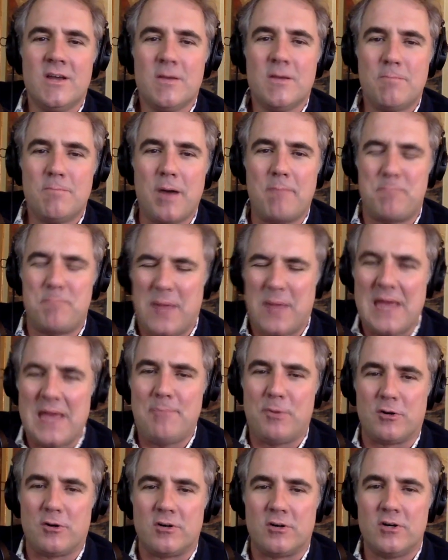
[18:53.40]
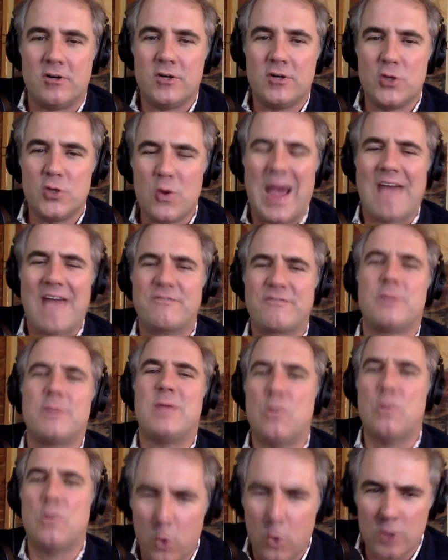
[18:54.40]
but people, you have to
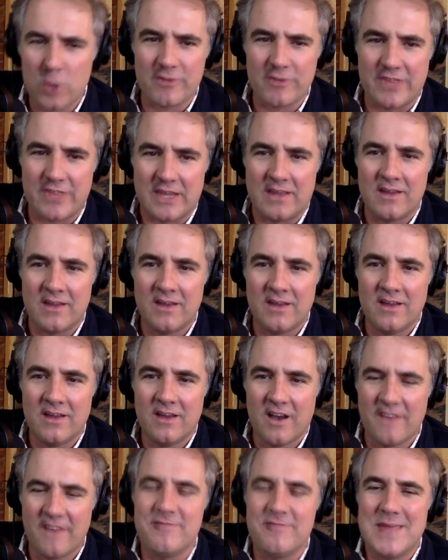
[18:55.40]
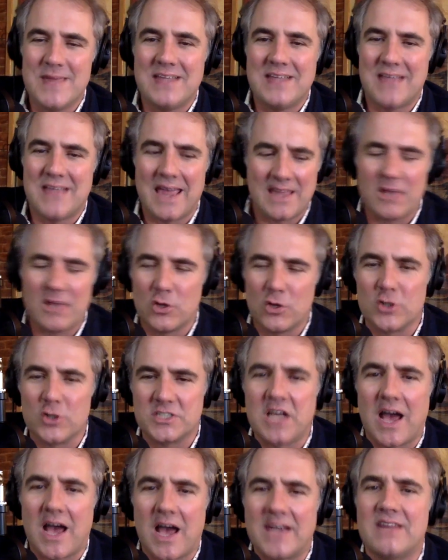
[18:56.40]
be worthy of me taking your
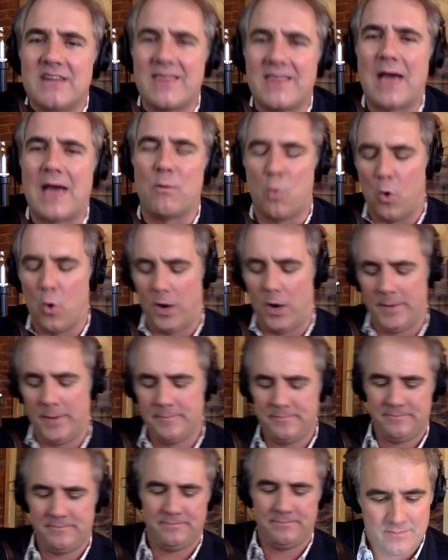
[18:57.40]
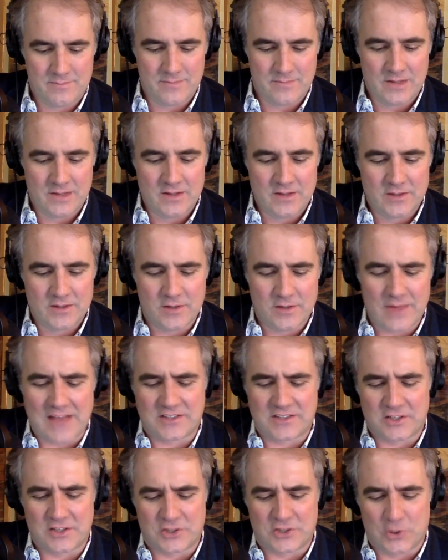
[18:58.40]
side in that war. So
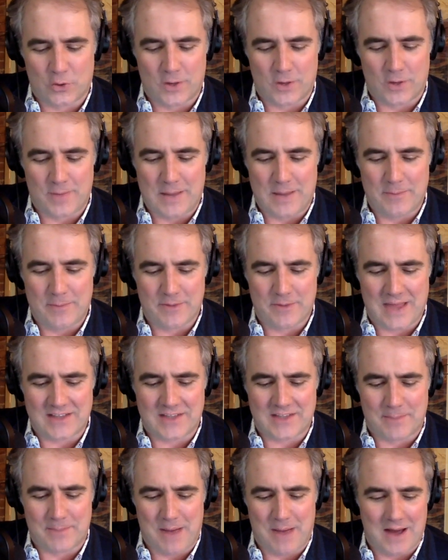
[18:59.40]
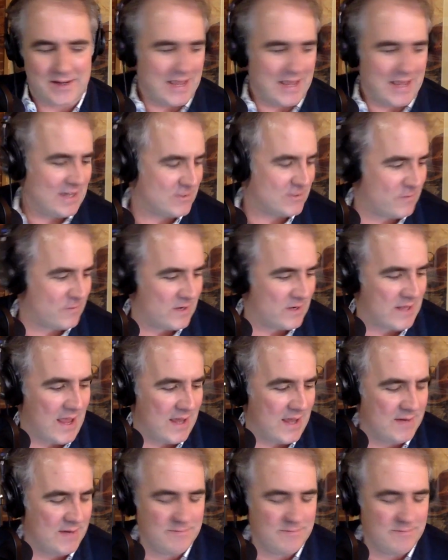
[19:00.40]
that's the story, people. That's the podcast for today.